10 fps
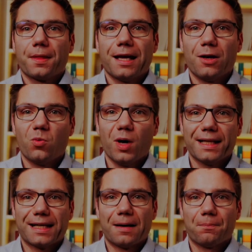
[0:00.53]
and
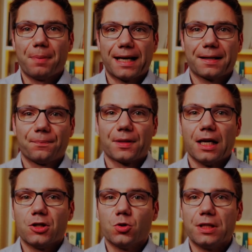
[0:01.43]
welcome back.
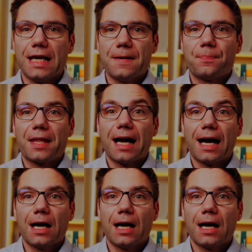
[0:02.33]
Today I